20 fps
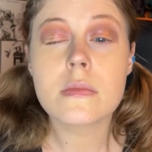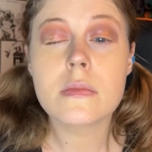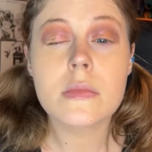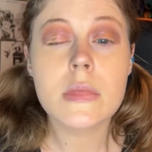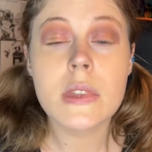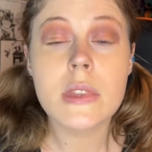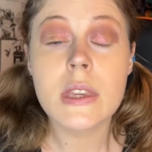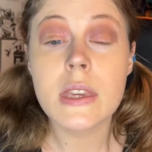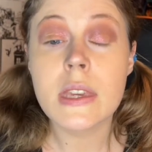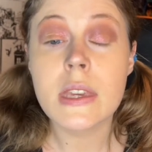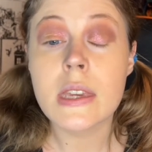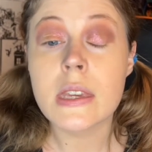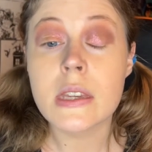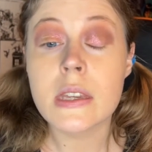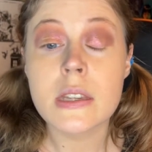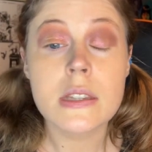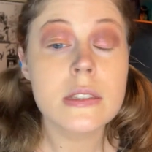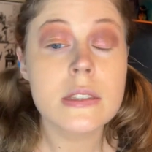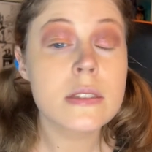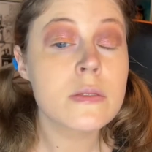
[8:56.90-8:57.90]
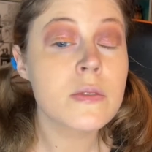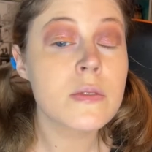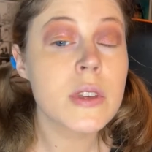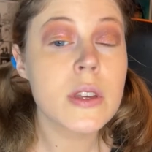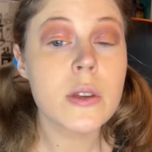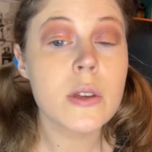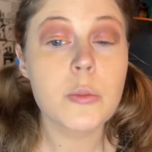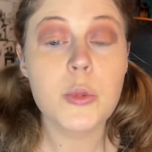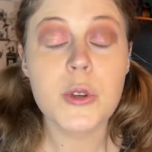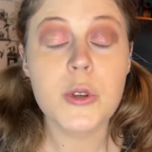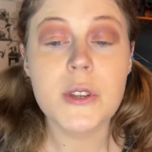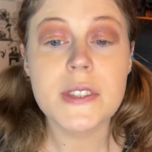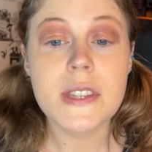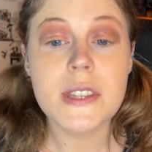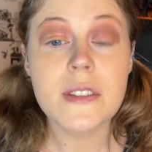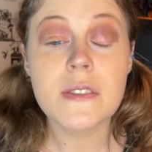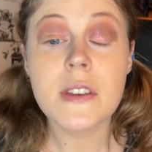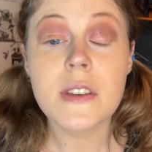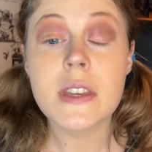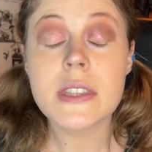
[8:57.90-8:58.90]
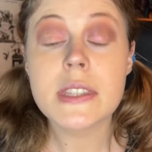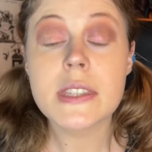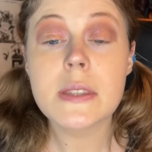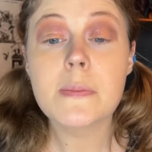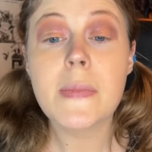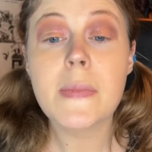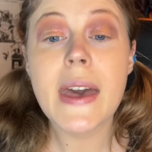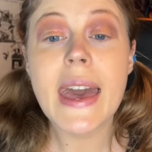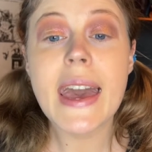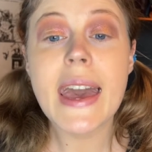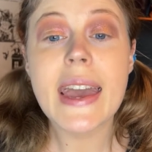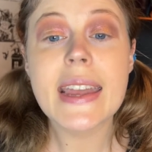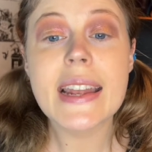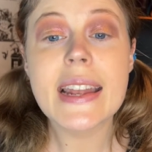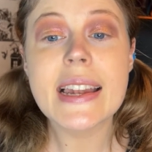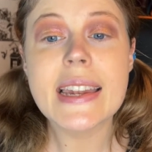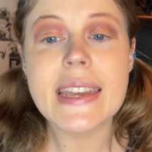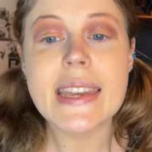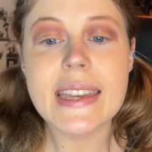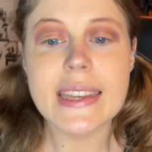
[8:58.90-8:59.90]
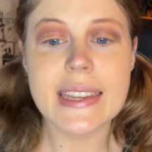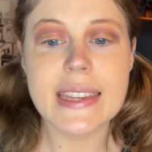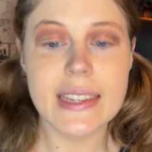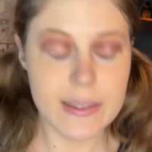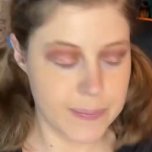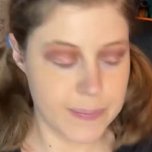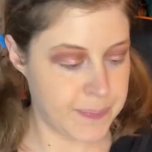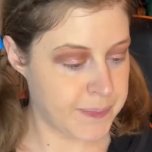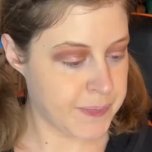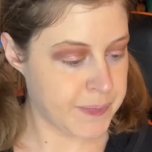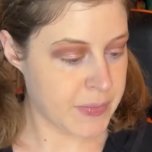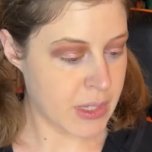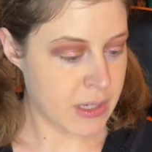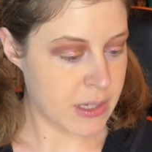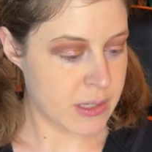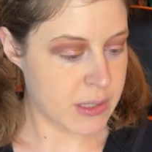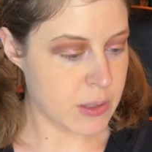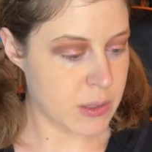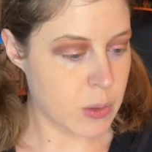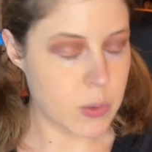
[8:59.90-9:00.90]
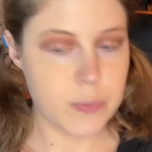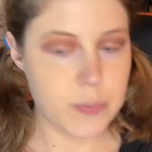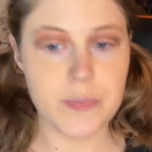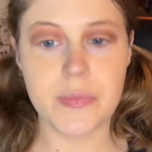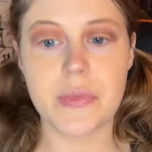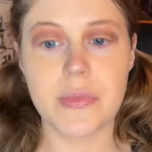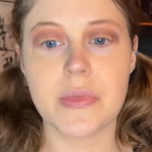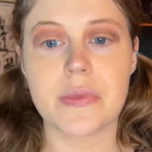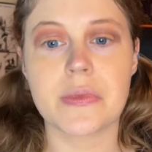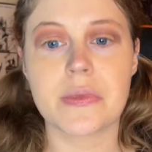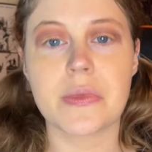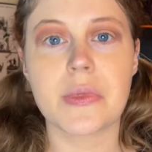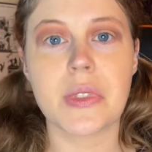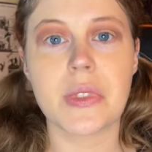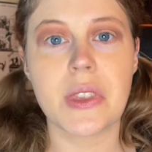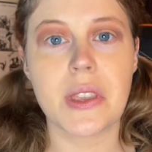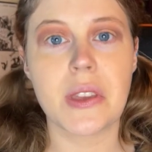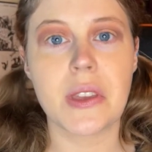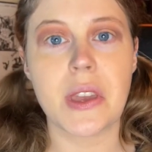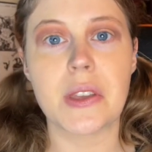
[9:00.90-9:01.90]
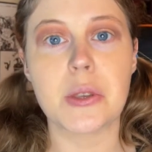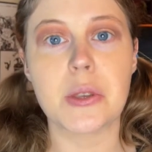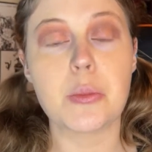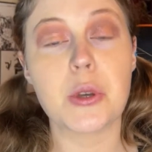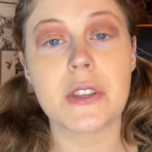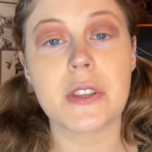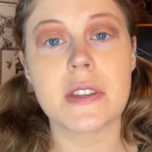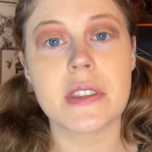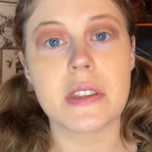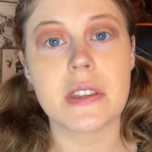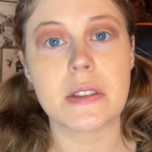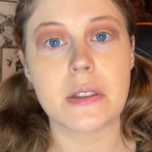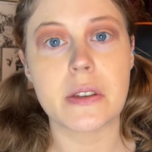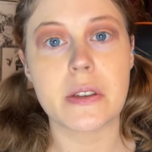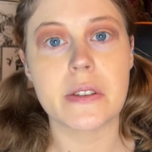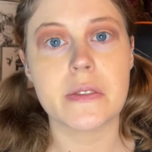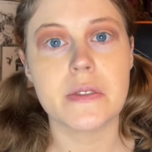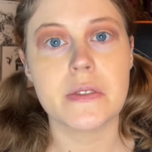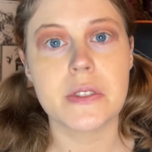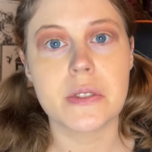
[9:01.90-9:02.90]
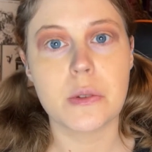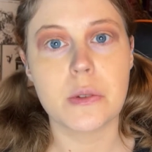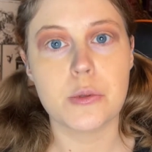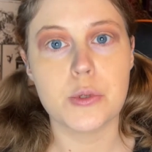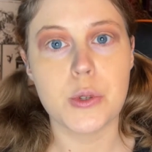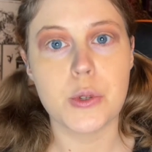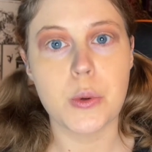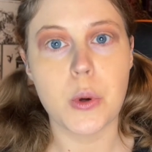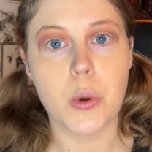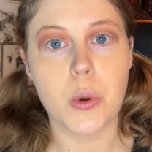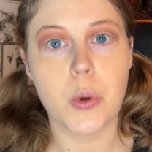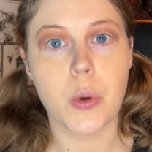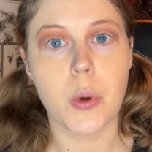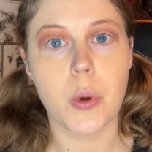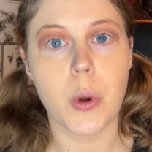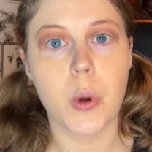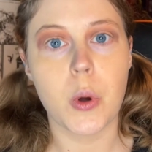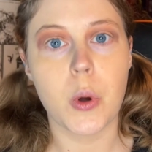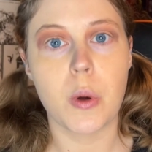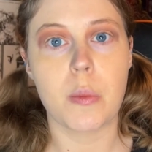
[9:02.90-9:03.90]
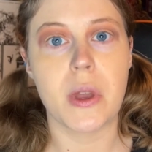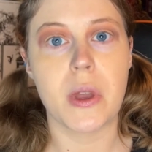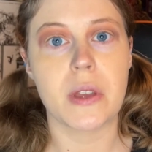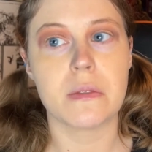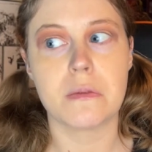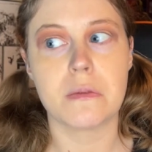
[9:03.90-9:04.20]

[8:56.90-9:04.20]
Yes, very pretty, very sparkly. So anybody that loves duochrome and